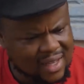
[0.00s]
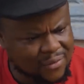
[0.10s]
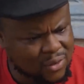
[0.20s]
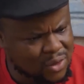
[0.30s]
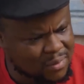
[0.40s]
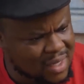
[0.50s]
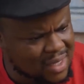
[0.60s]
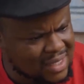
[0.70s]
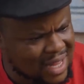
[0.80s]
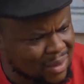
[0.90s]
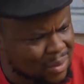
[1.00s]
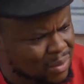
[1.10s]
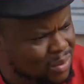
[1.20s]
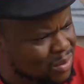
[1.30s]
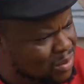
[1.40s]
For some days now.
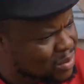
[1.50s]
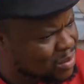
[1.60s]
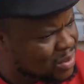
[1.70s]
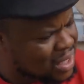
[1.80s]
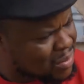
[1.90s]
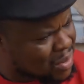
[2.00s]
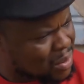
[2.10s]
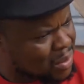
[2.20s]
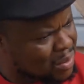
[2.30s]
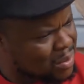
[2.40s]
Chiriko.